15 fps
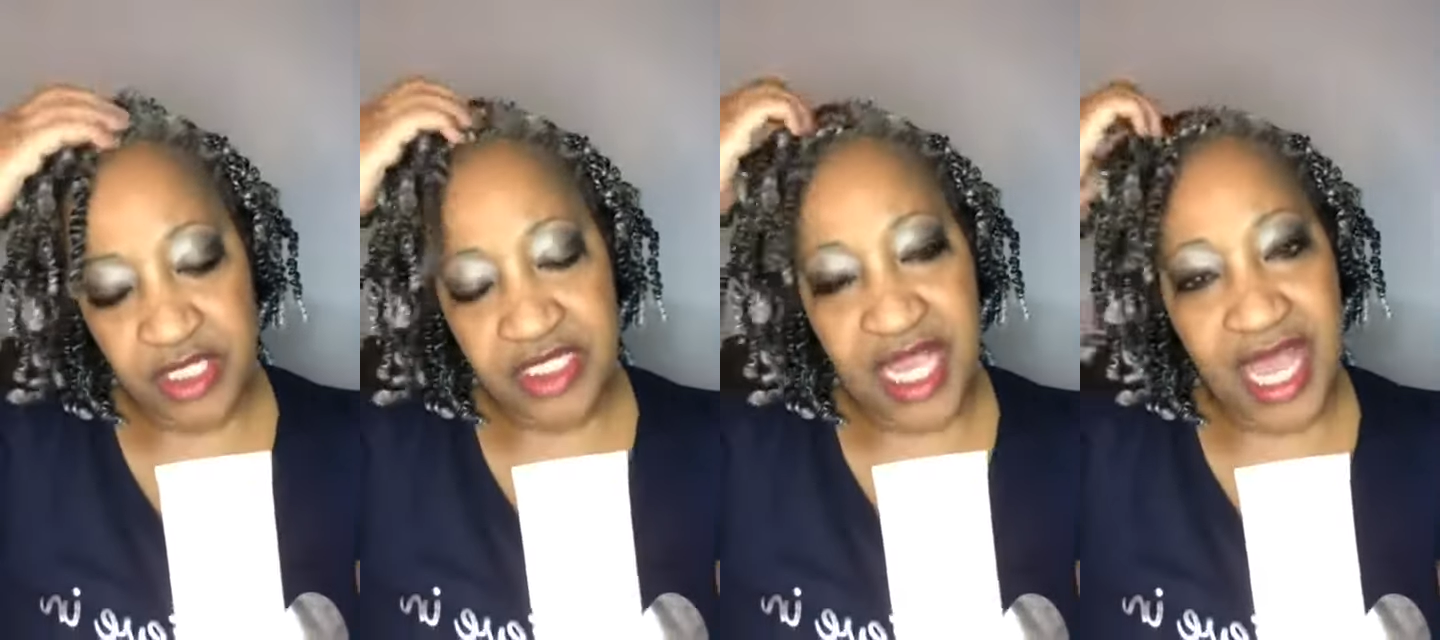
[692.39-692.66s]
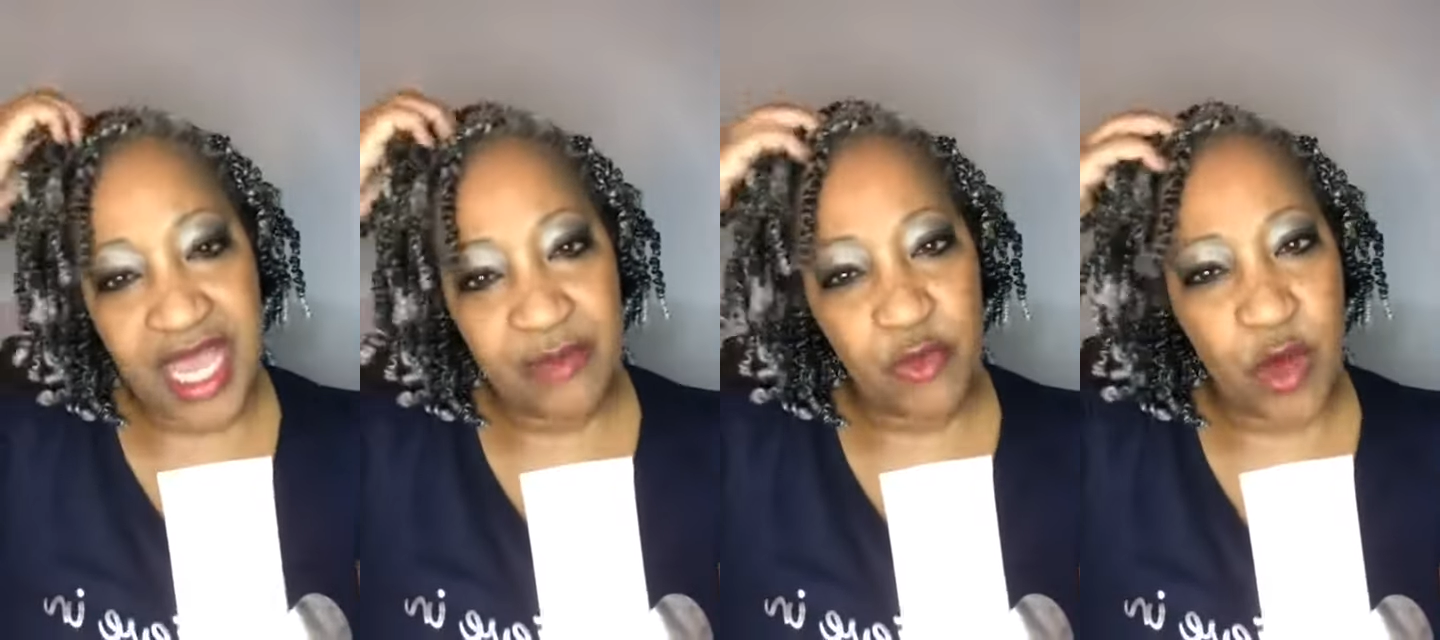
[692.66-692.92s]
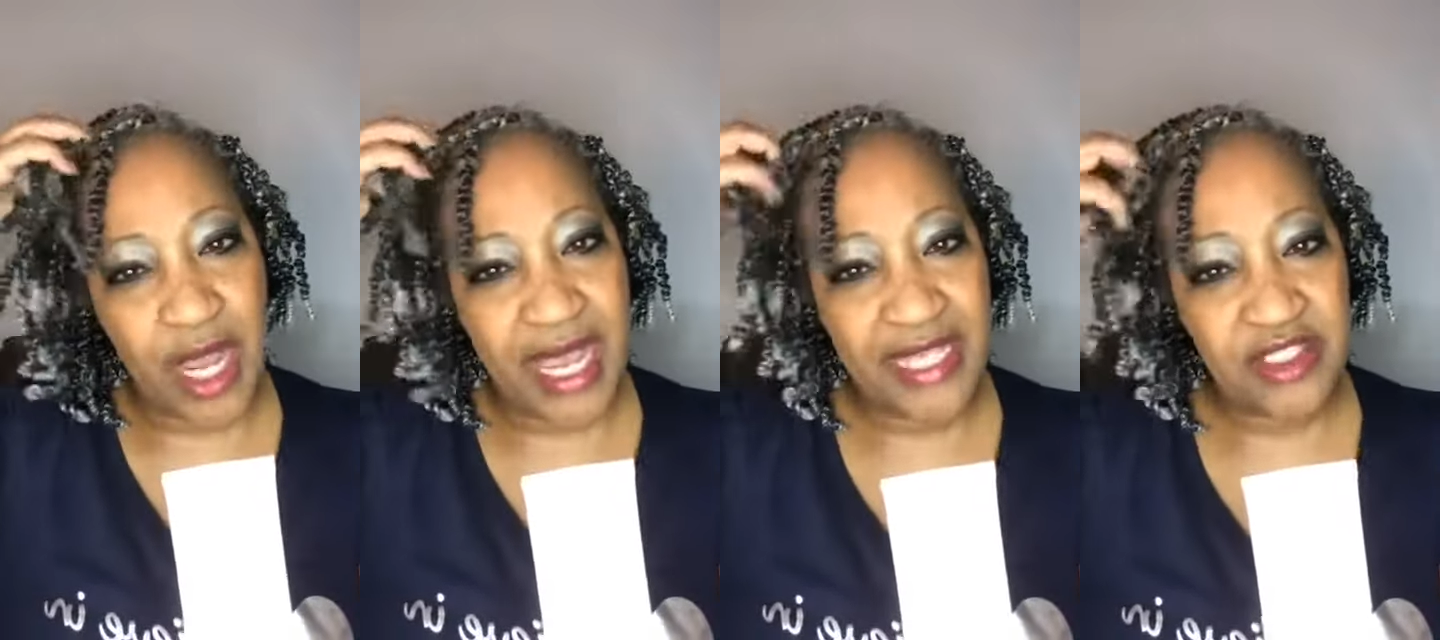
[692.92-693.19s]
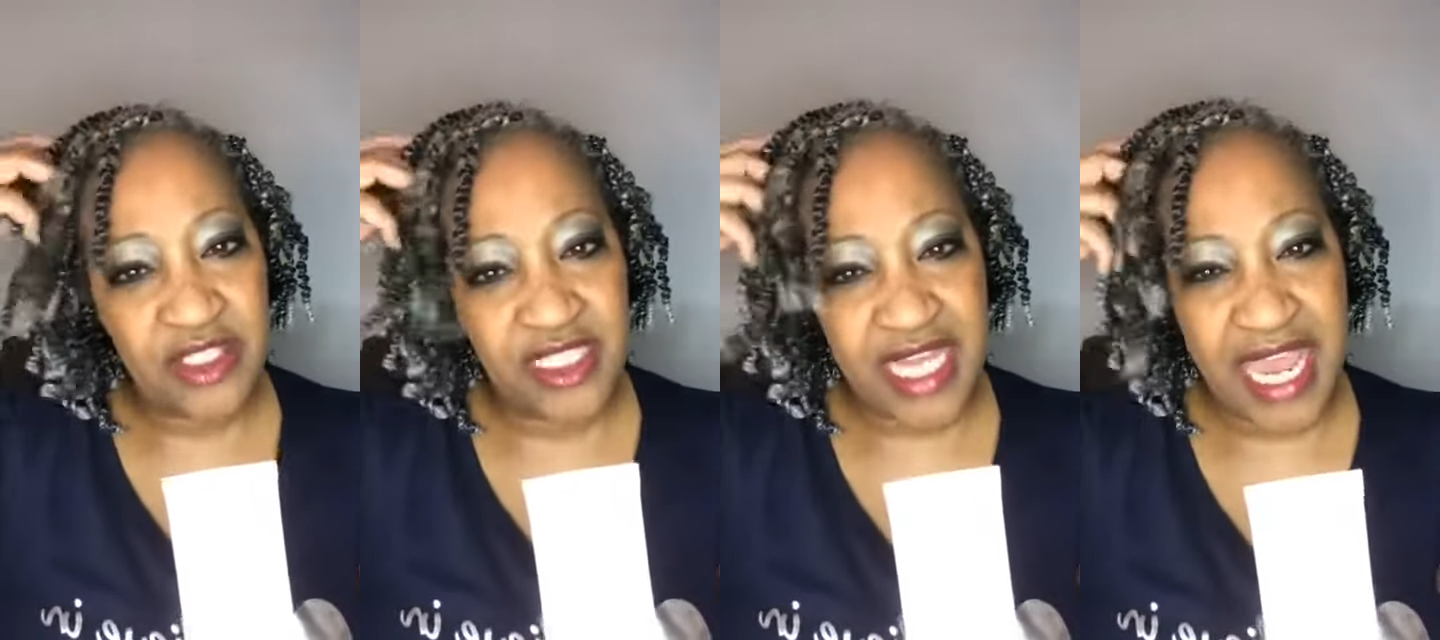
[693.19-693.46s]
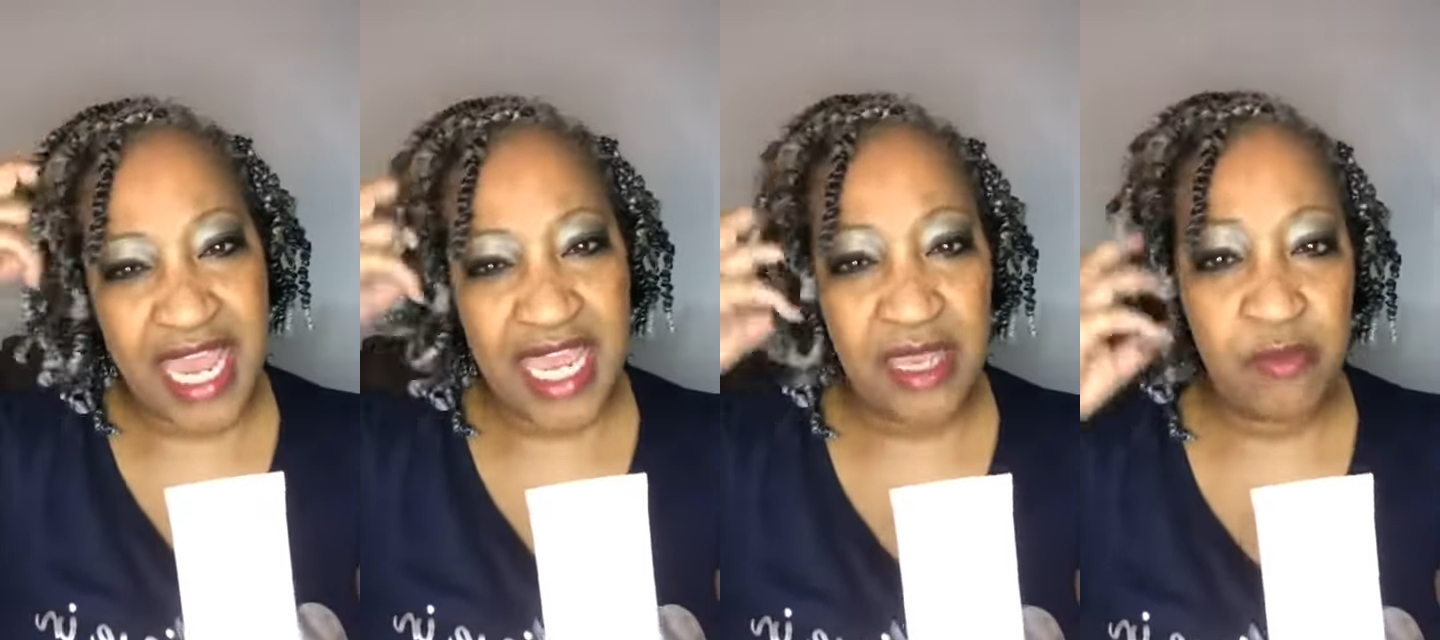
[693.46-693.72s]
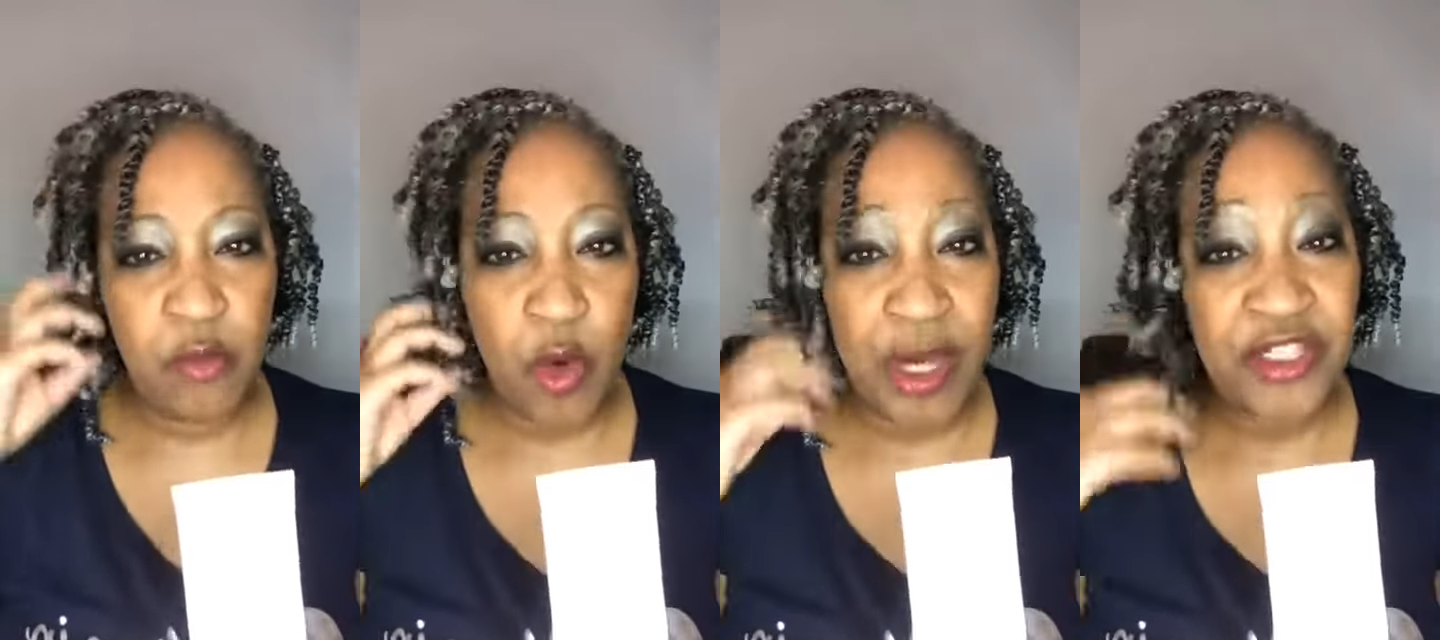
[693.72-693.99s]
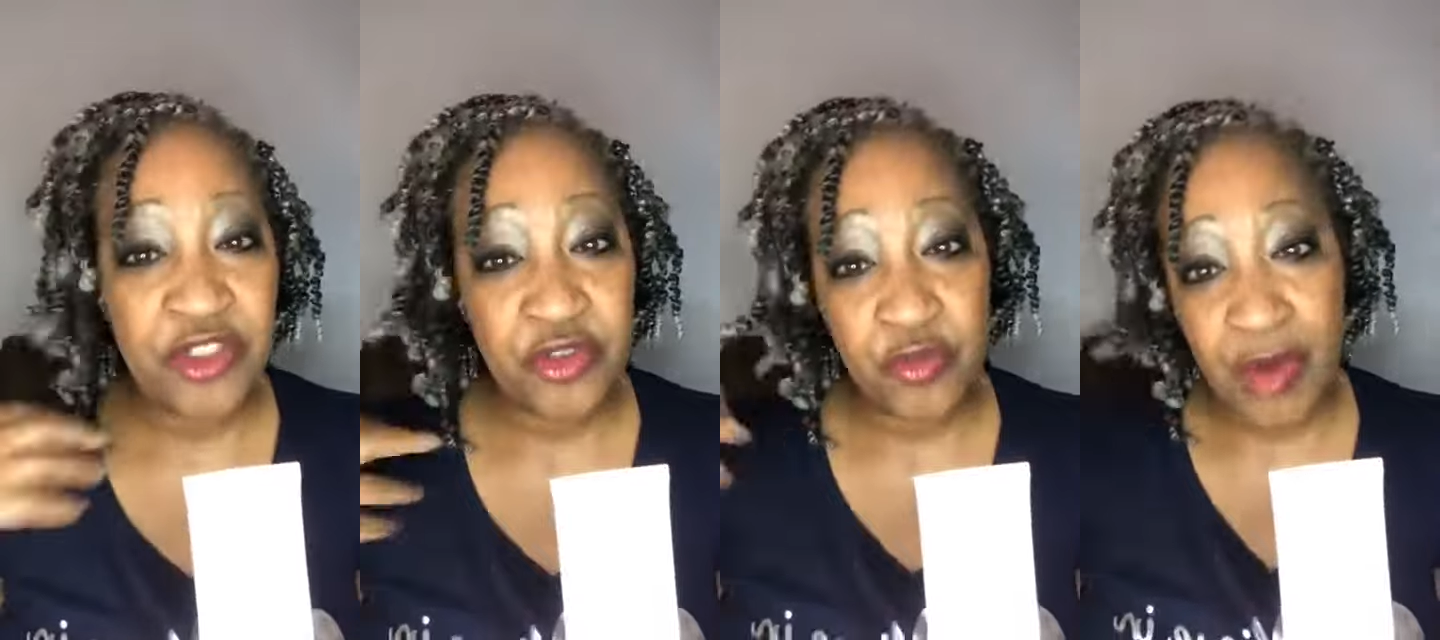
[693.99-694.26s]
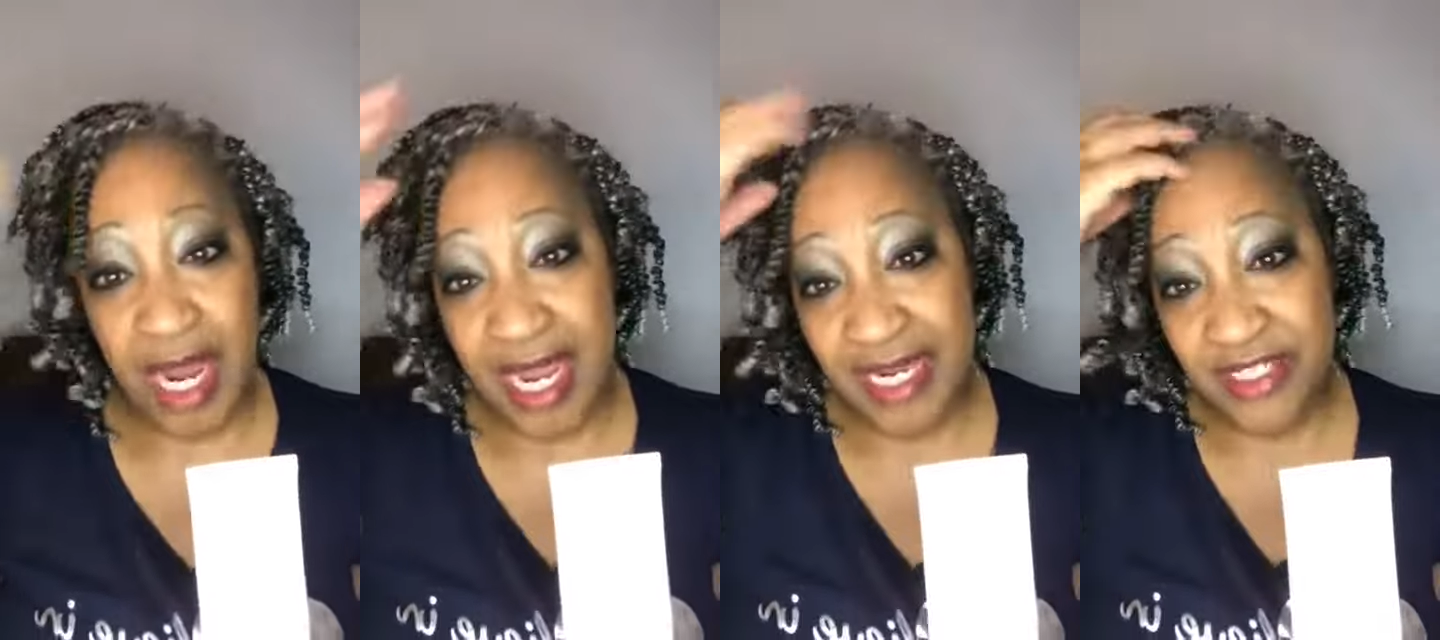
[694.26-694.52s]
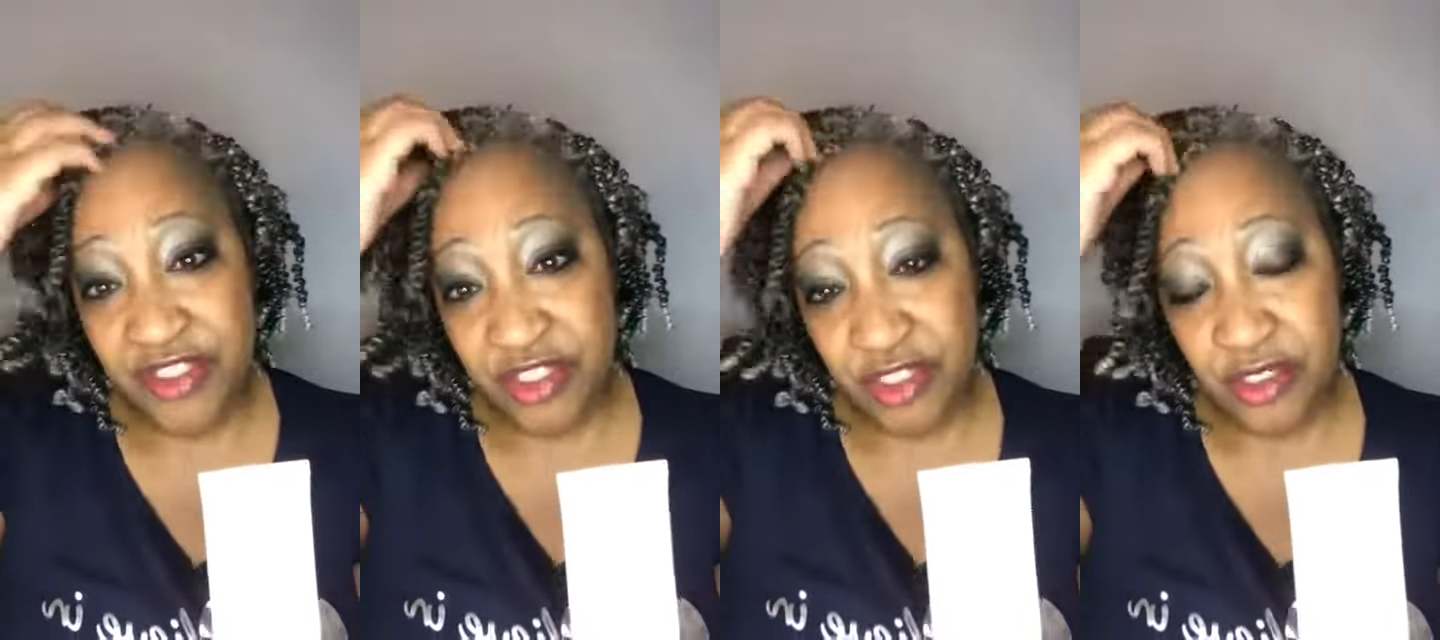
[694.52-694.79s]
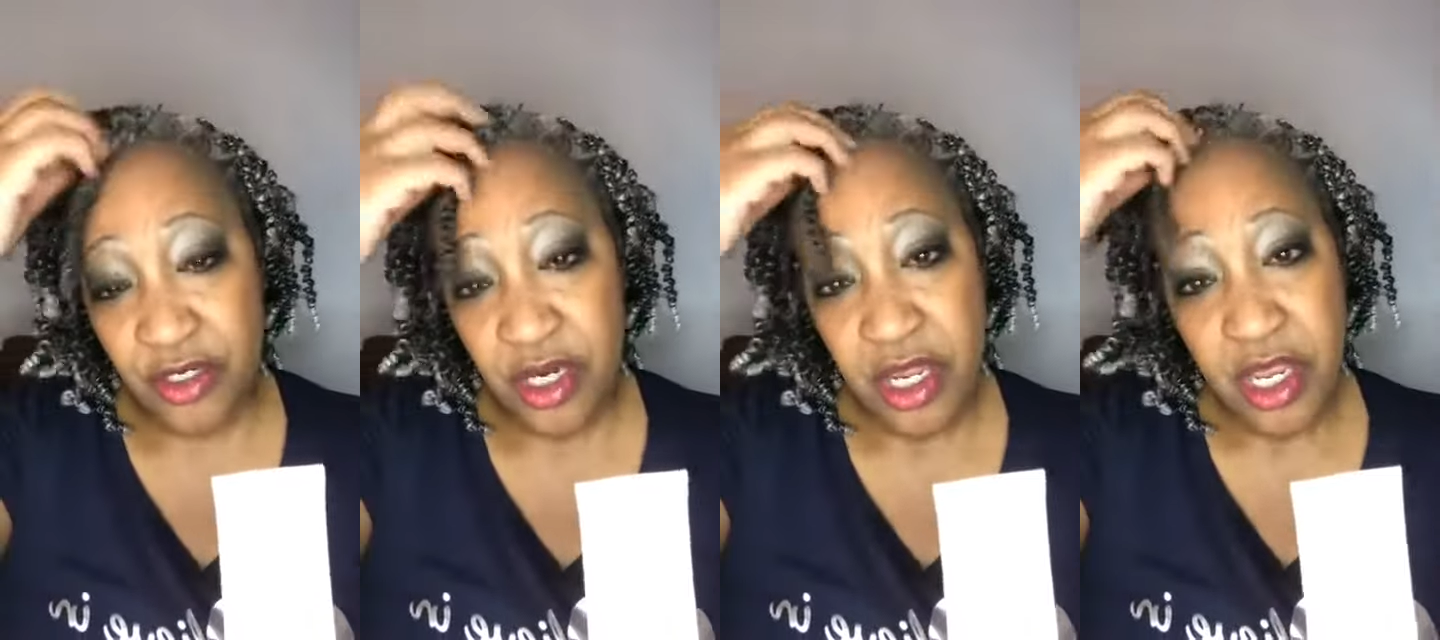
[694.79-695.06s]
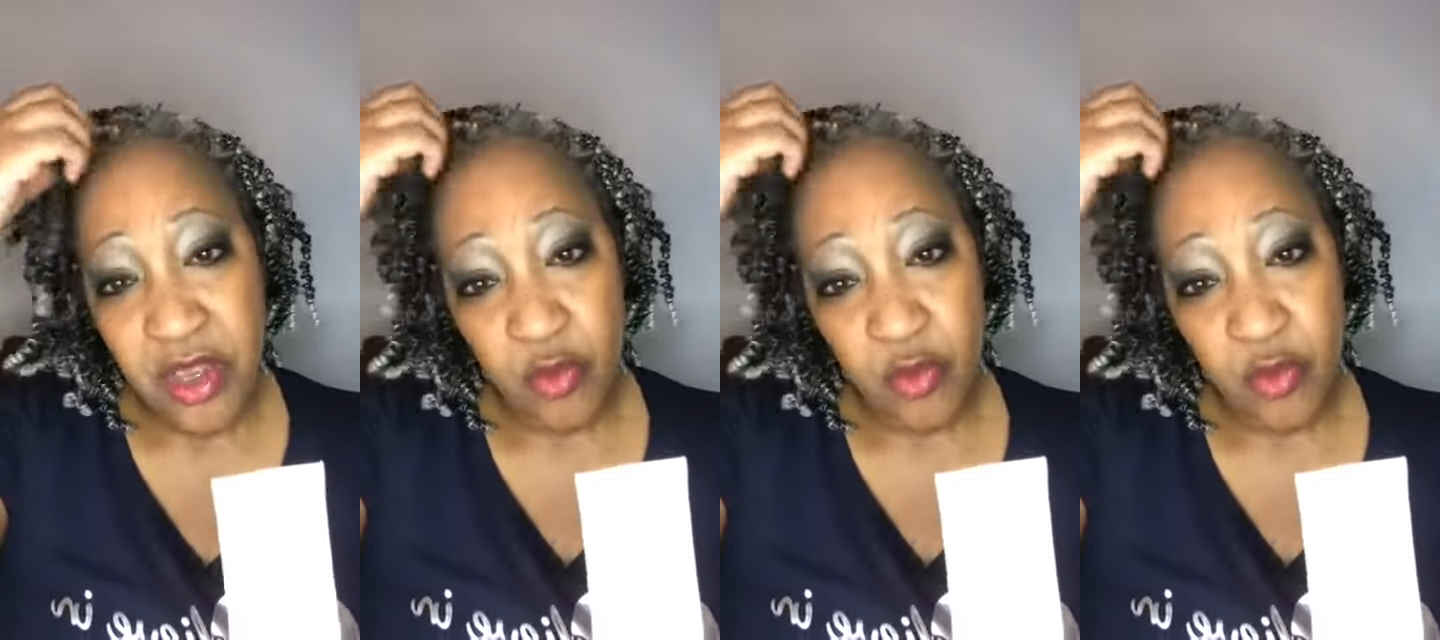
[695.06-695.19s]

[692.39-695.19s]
Time Wise Day Moisturizer